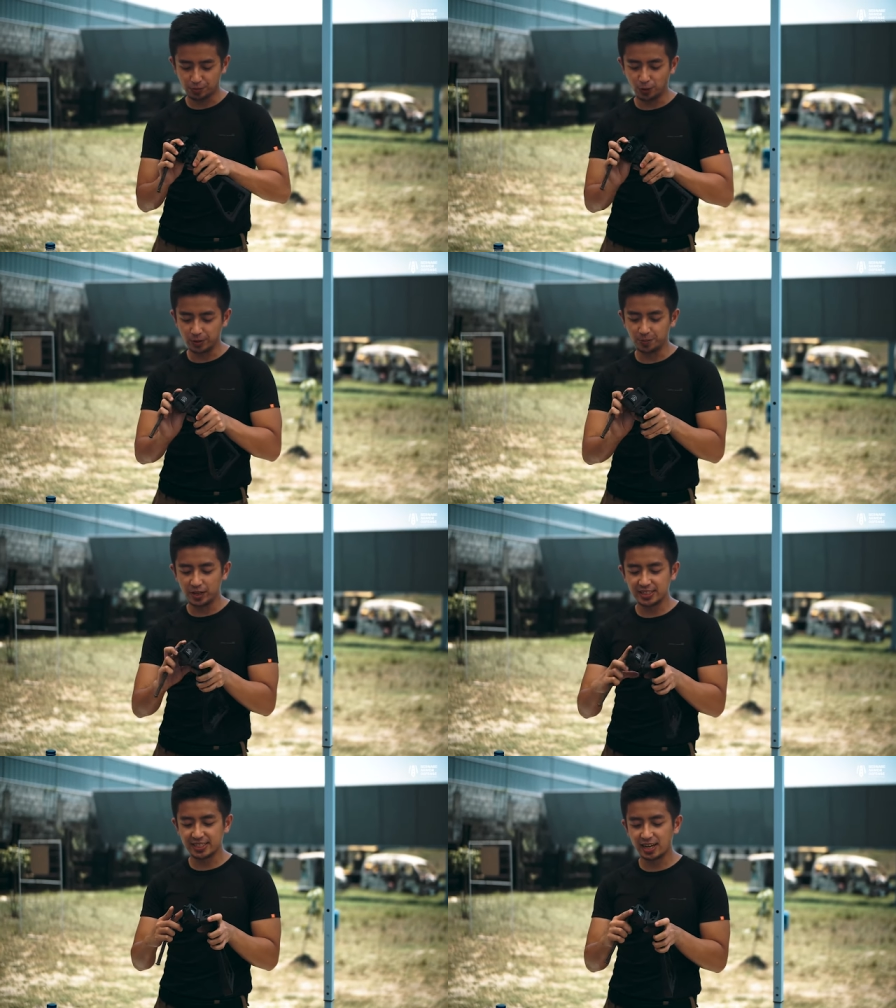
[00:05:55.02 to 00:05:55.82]
You fold
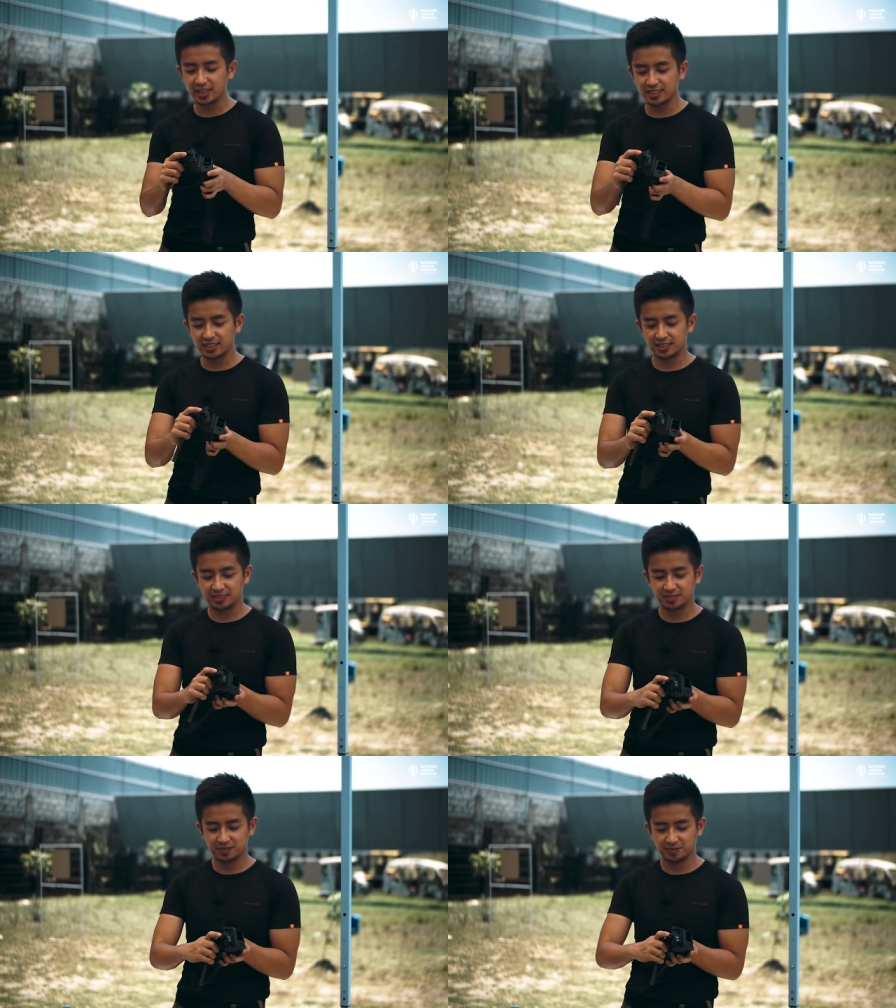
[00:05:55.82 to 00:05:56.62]
the buttstock,
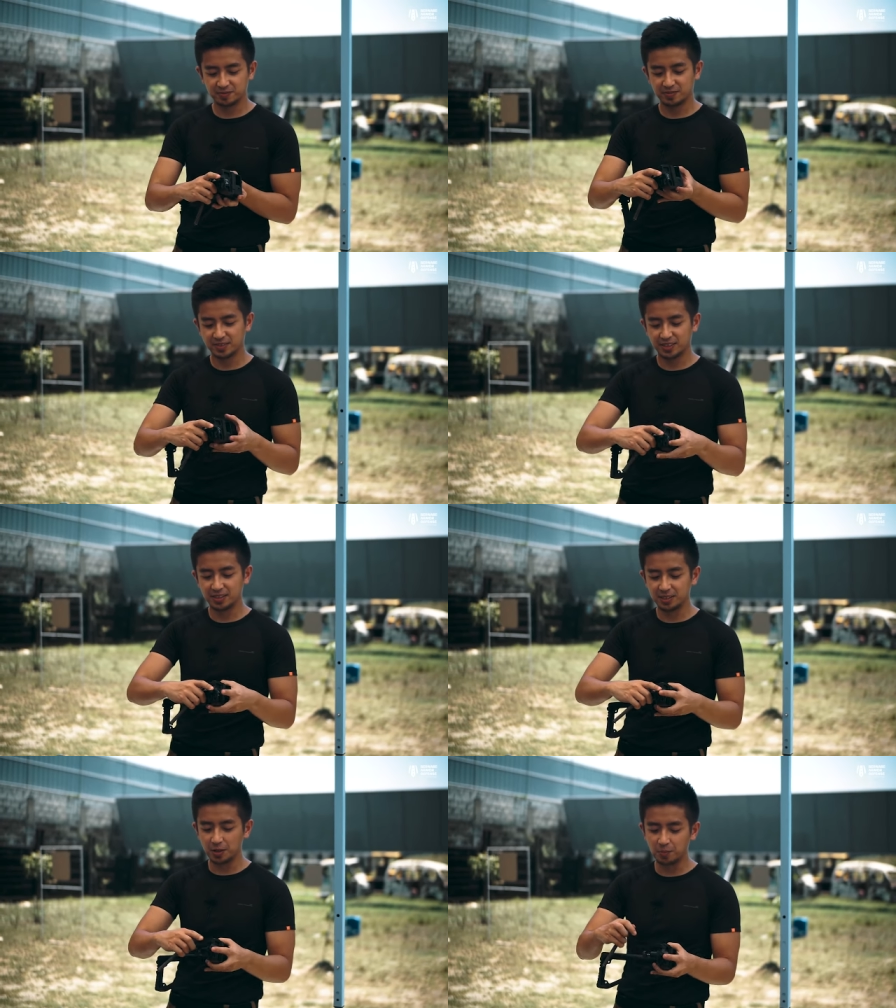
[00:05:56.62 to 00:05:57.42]

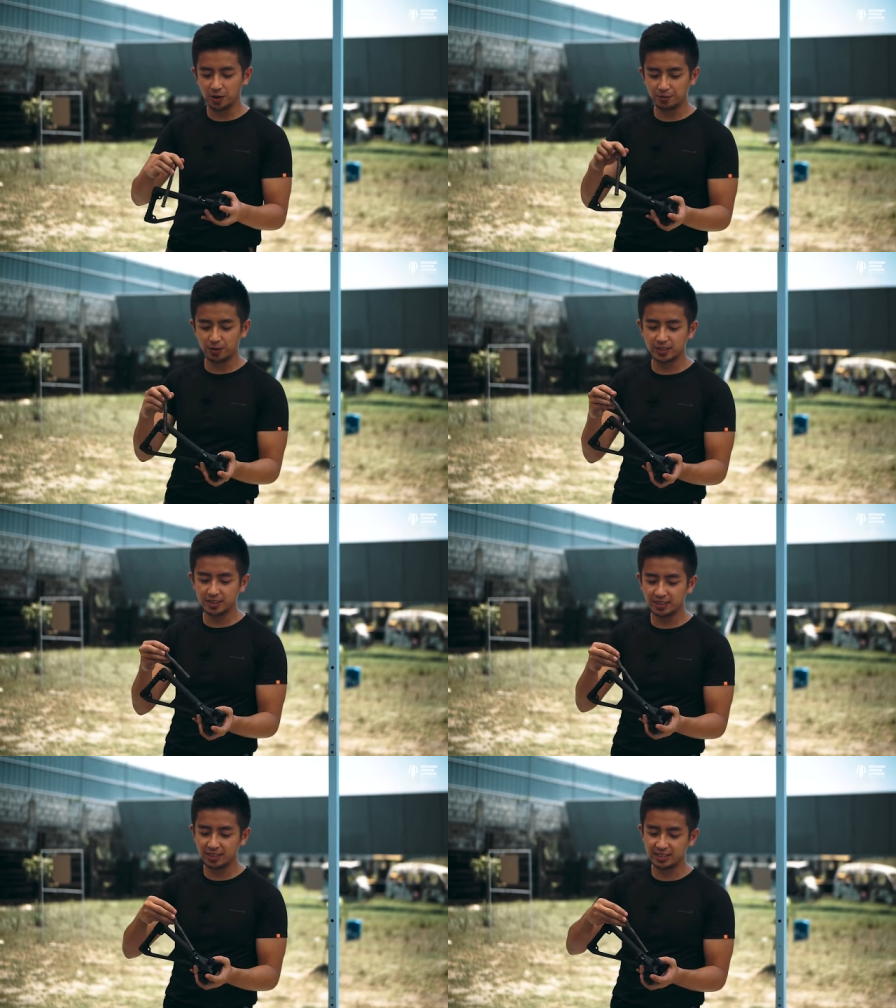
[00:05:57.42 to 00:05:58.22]
the
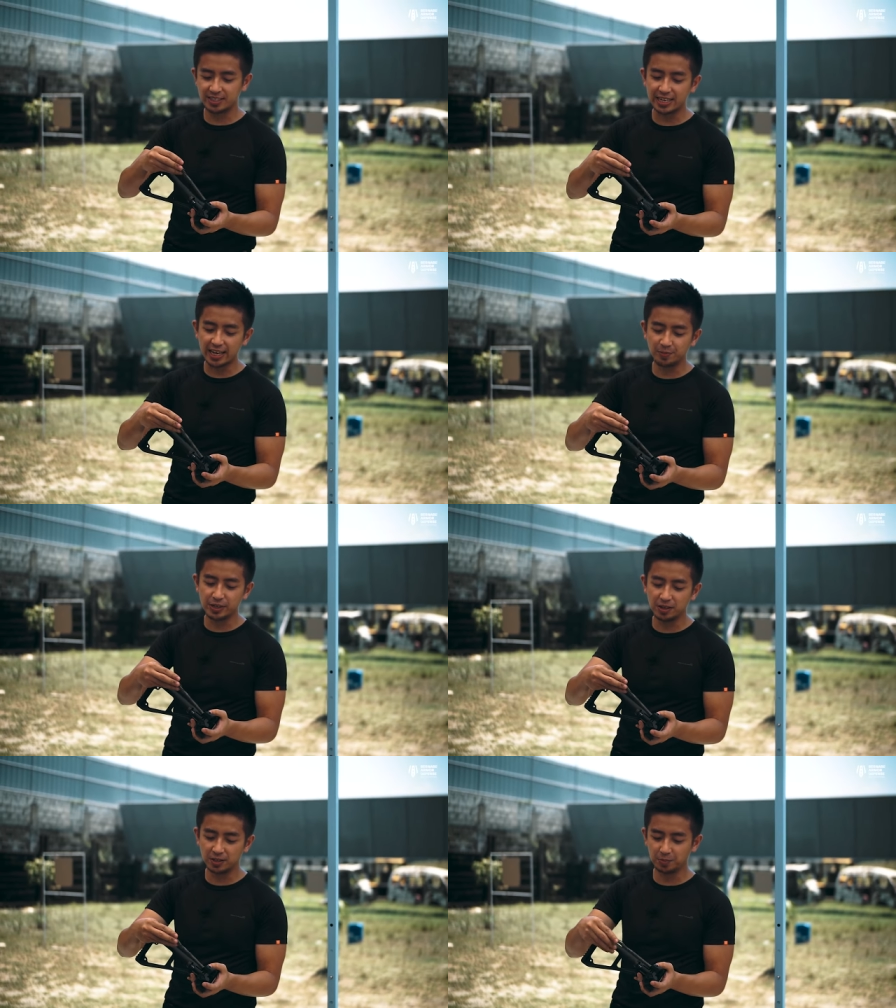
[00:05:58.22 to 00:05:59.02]
buffer doesn't
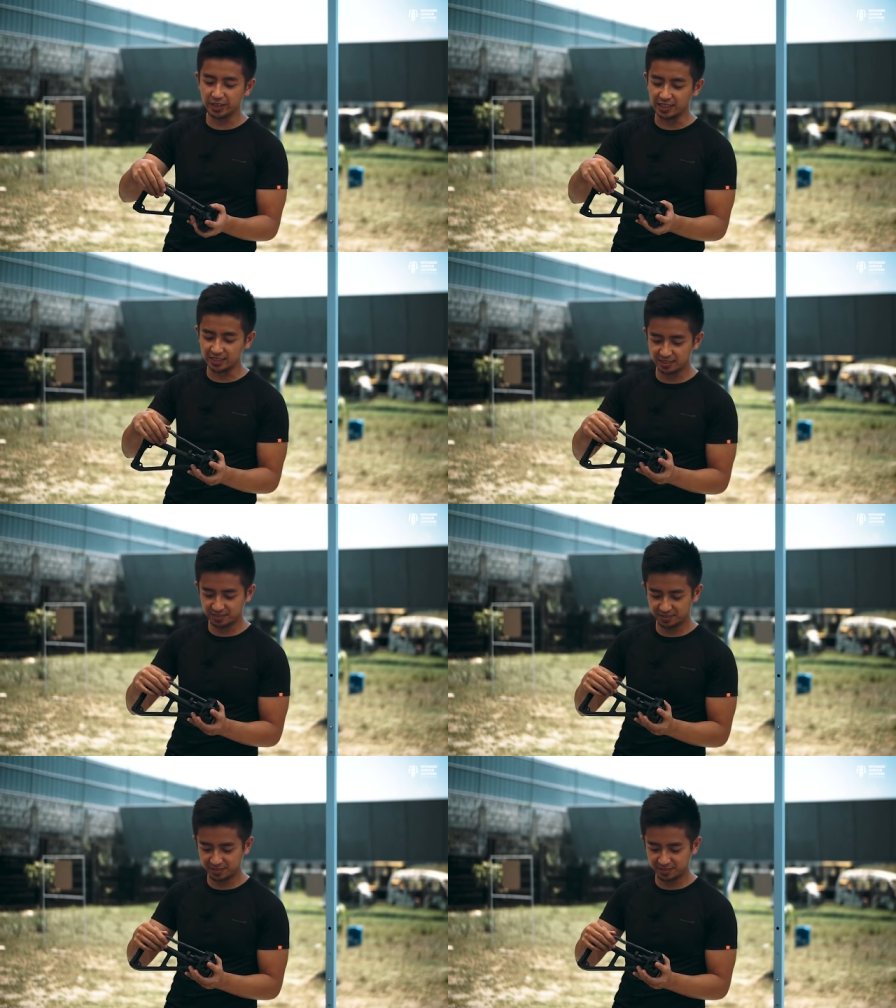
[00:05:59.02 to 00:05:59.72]
extend beyond the plate.